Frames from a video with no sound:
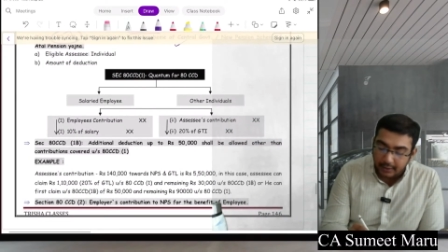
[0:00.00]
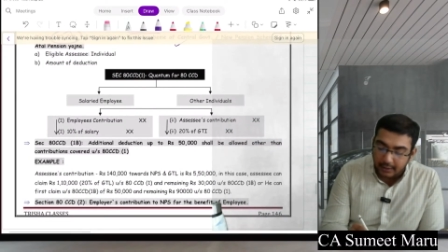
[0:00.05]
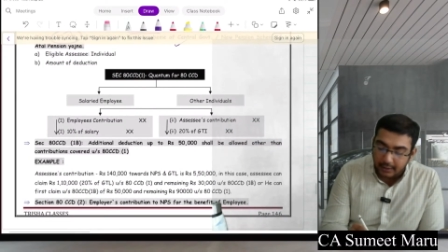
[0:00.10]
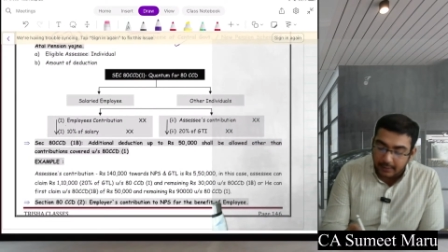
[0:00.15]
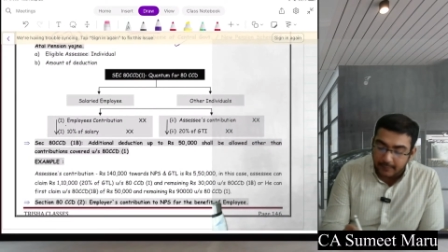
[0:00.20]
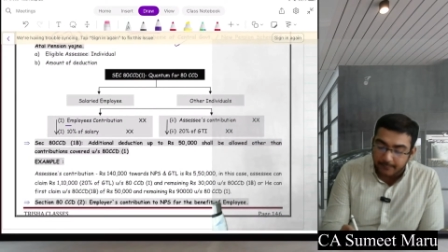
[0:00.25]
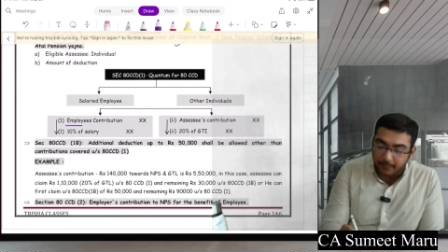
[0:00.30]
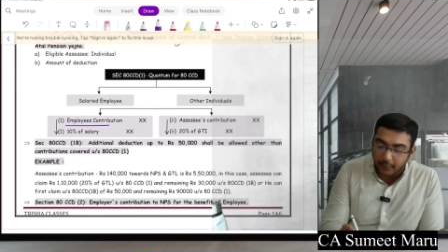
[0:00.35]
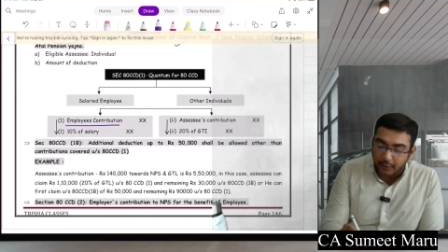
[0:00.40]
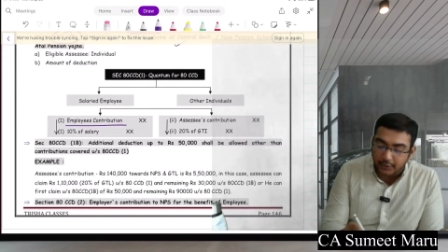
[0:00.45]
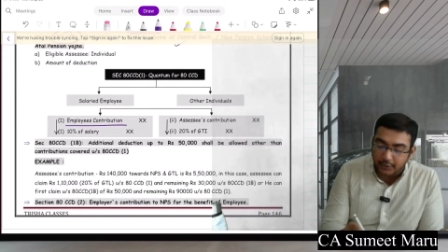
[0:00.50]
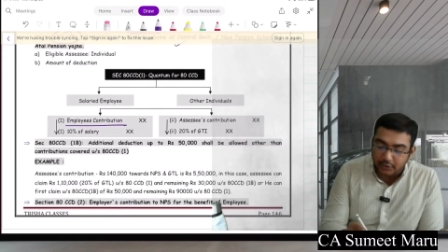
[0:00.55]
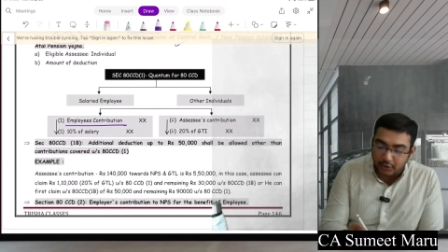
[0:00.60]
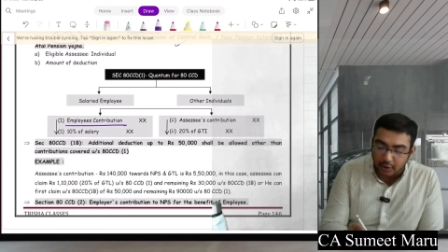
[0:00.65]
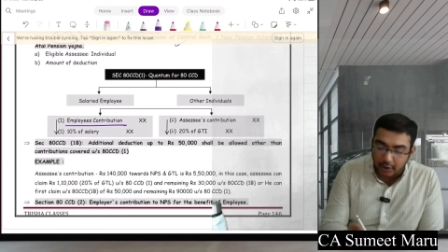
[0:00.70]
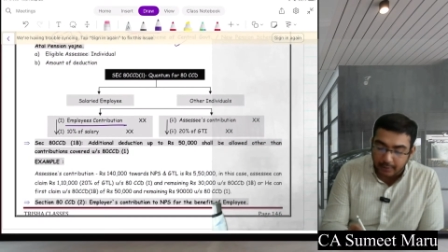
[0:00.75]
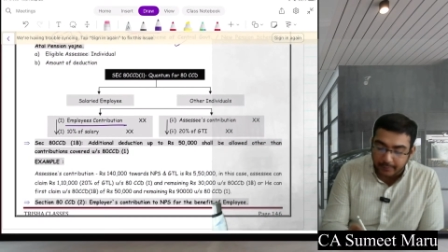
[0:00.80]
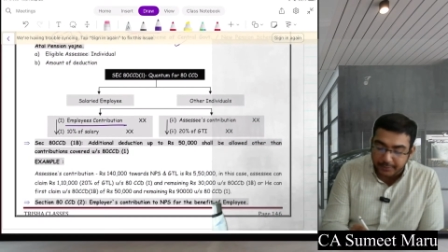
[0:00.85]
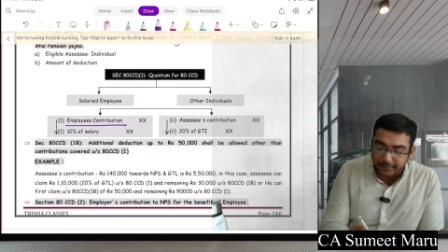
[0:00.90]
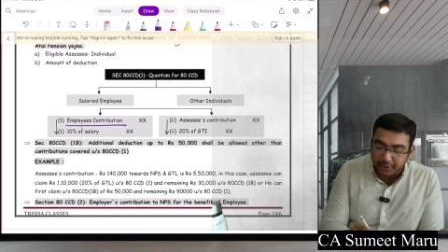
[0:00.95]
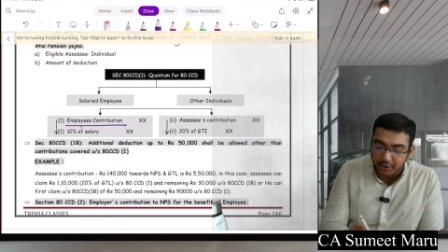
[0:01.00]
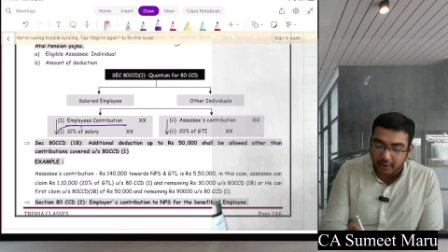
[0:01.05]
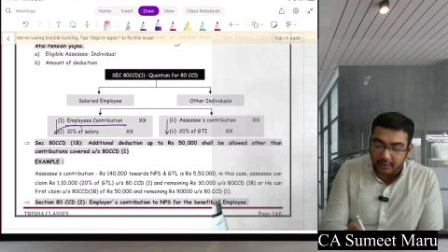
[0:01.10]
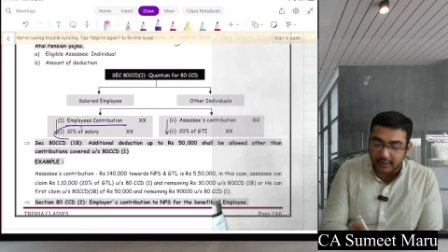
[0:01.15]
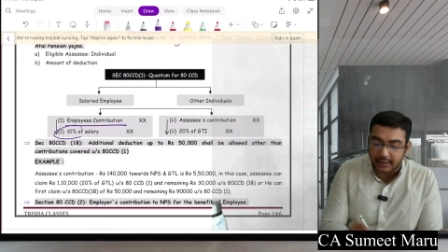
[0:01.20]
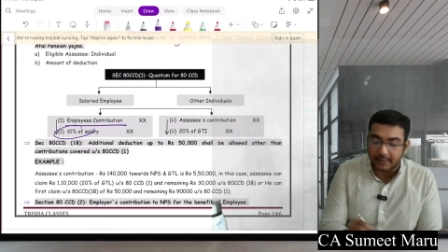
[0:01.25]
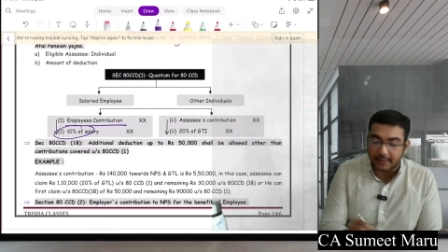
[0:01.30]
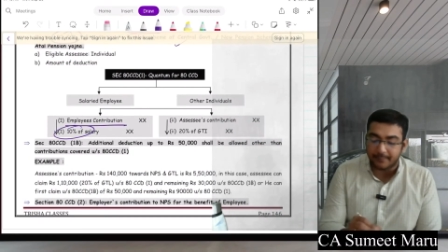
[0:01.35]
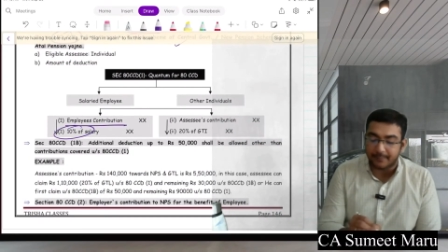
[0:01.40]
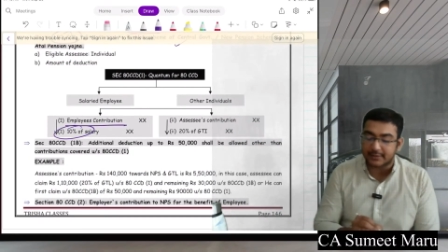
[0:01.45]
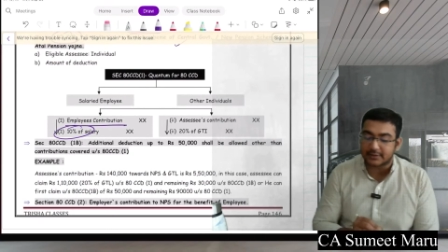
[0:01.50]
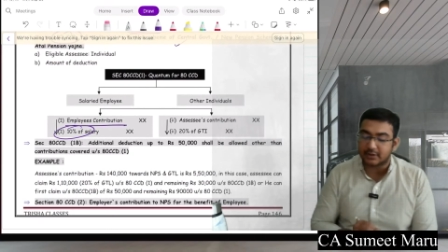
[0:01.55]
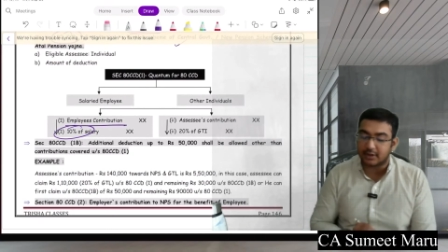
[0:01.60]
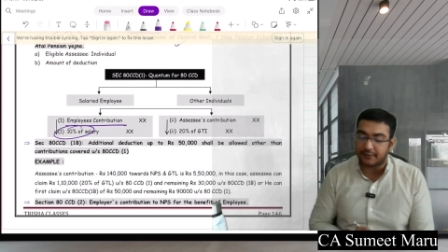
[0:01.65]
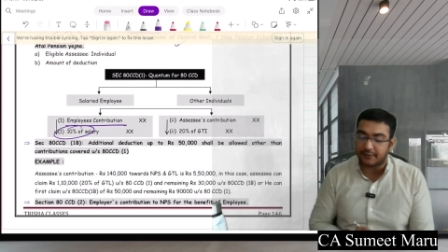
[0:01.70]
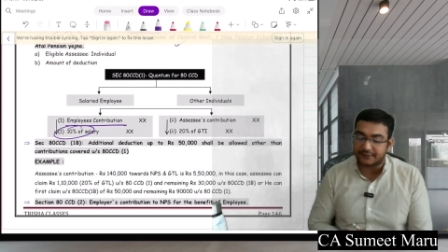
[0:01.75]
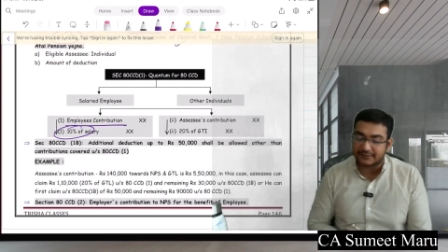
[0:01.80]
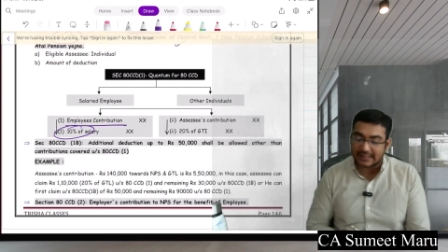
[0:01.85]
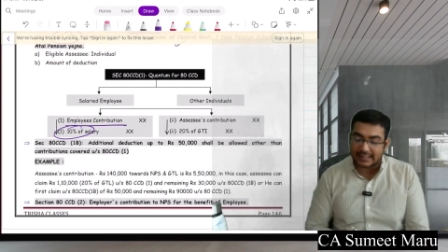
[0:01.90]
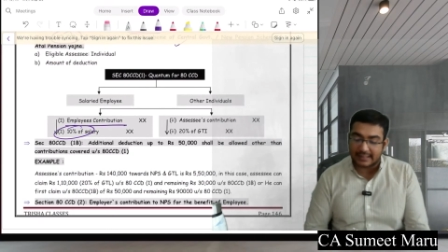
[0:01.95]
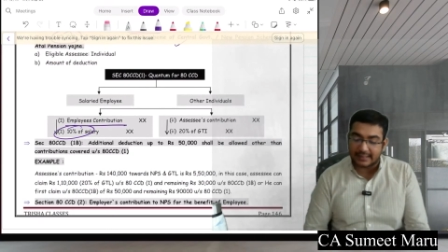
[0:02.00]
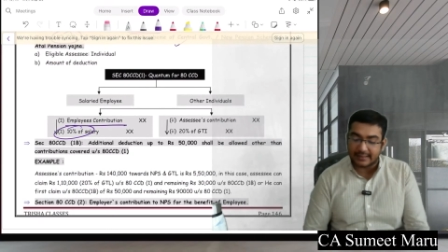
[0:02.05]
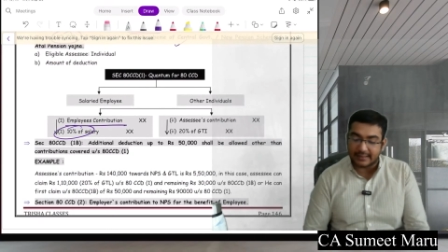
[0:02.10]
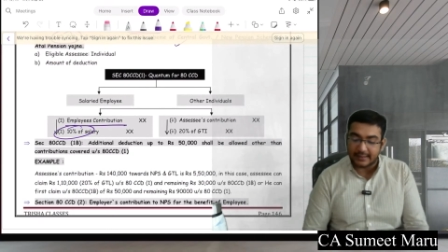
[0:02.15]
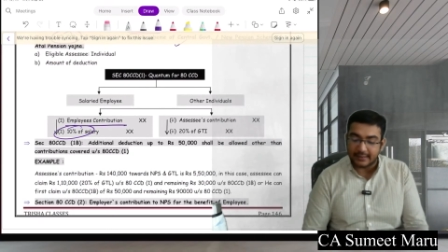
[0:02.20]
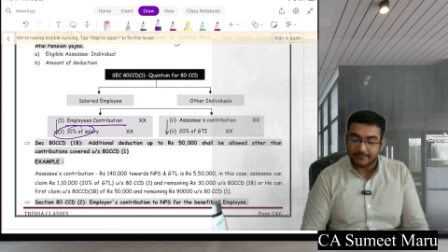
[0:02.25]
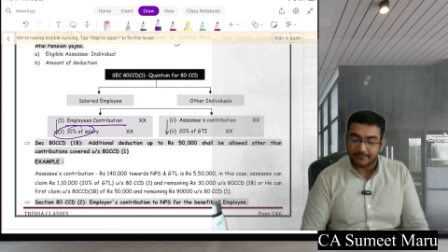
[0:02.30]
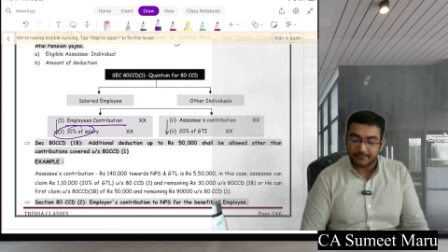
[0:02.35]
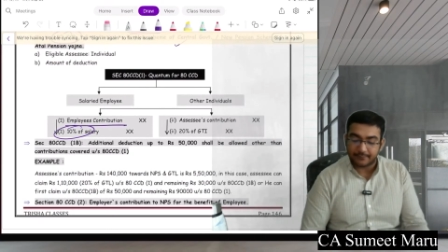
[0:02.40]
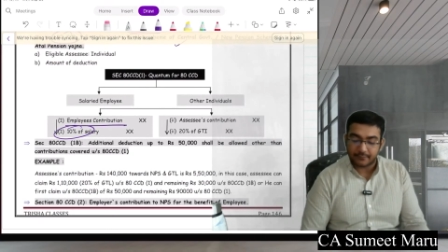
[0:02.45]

employee's contribution of 10% of salary,